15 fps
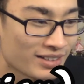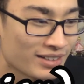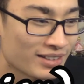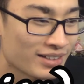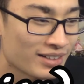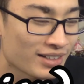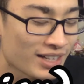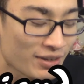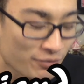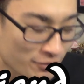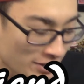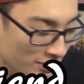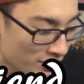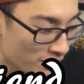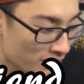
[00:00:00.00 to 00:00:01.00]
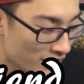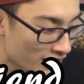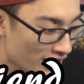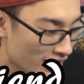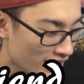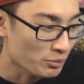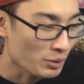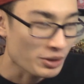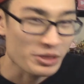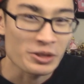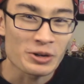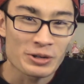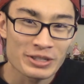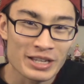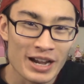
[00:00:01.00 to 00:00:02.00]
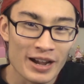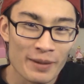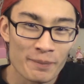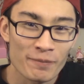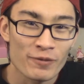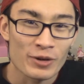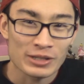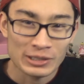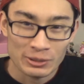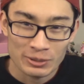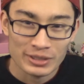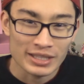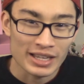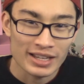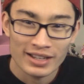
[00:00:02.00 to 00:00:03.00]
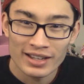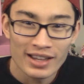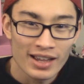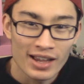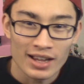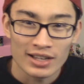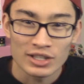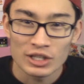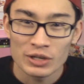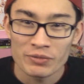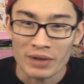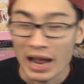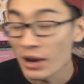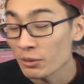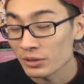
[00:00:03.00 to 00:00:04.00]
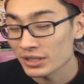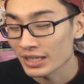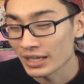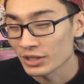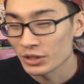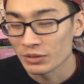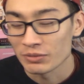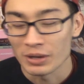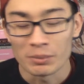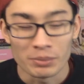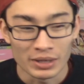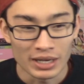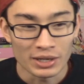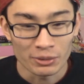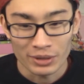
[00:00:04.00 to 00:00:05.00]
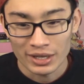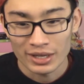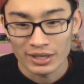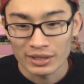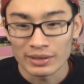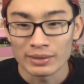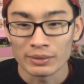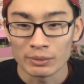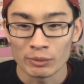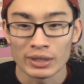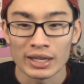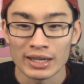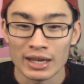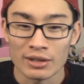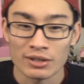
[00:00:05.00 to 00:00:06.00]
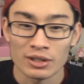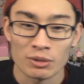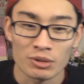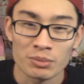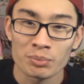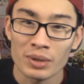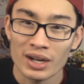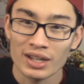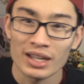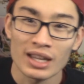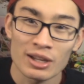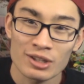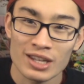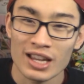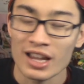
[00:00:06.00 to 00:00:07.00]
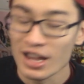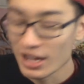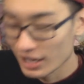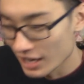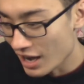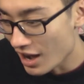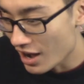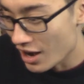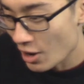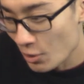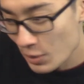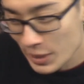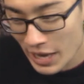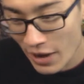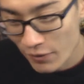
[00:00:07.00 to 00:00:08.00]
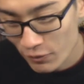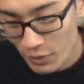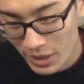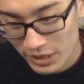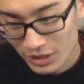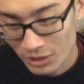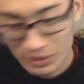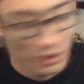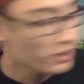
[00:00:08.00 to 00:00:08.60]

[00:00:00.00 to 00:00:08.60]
I got friend-zoned again. What, third time? First it was like, I don't stand G-Friend, but I know when they announced it, it was Buddy, and I was like, oh, we got friend-zoned.